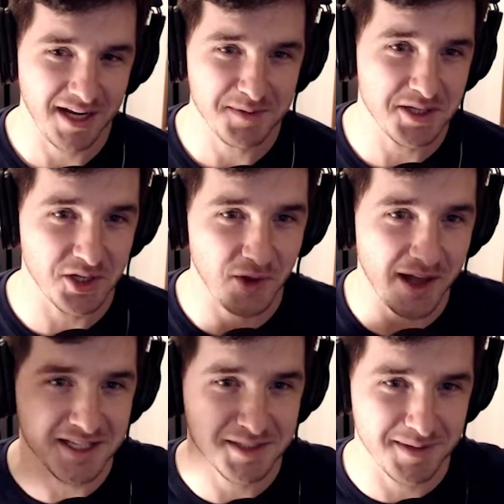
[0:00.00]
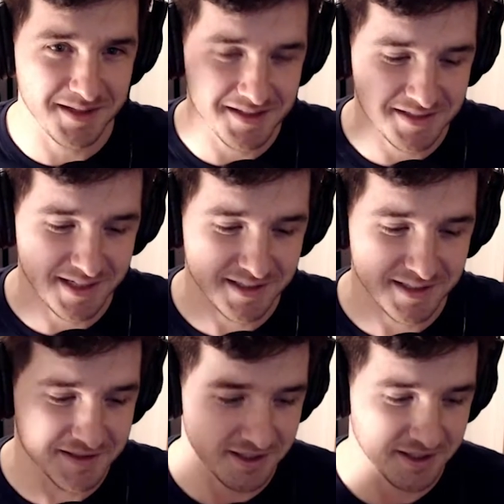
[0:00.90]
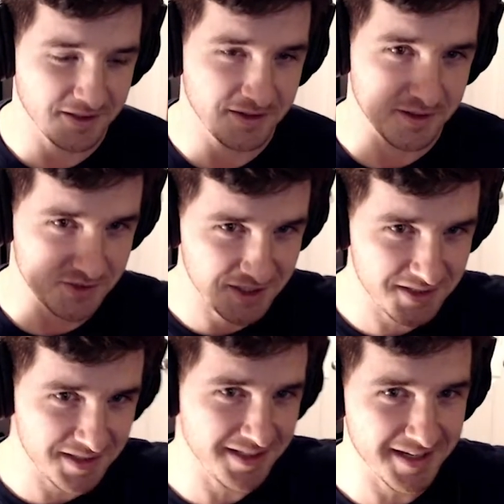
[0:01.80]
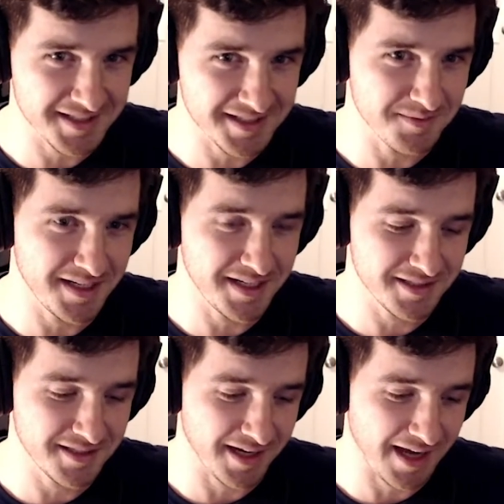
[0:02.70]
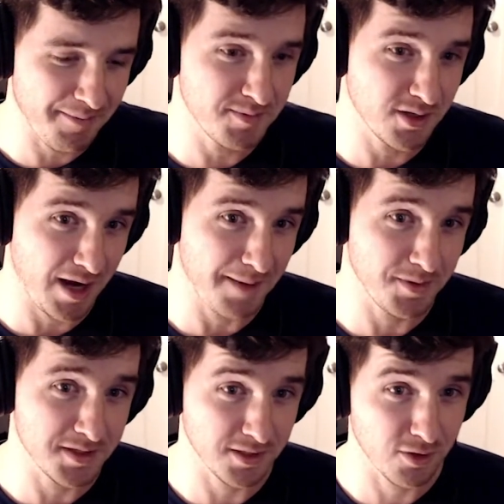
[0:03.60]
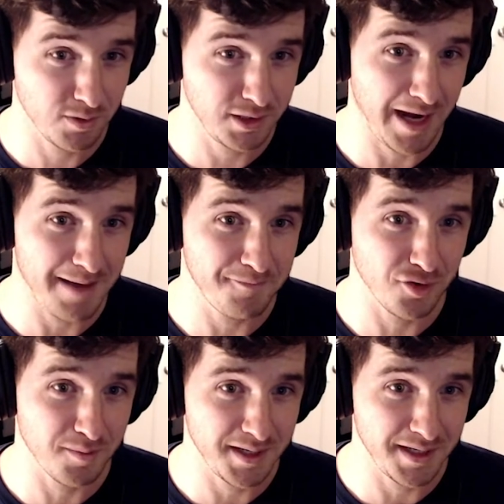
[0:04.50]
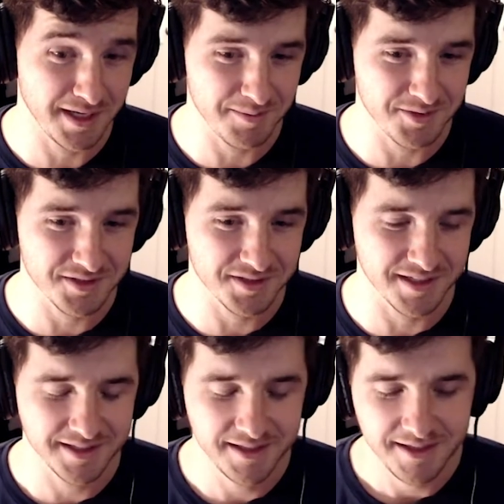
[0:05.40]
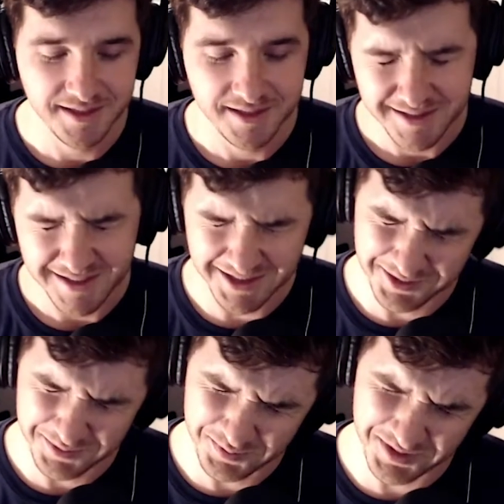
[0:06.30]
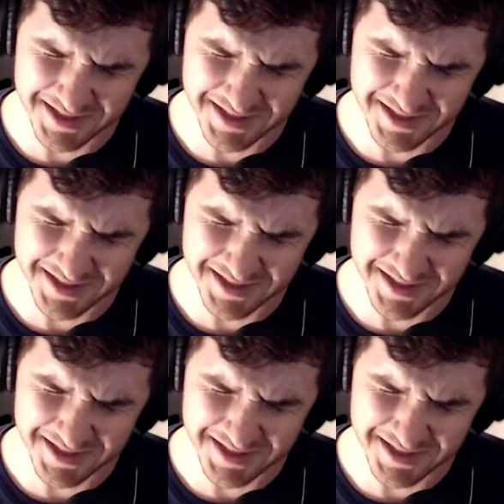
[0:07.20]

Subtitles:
to be the classmate in that scene because like she's sitting next to me and she's like, I'm gonna be a rapper. He's like, oh really, rap for me? And I'm just like, please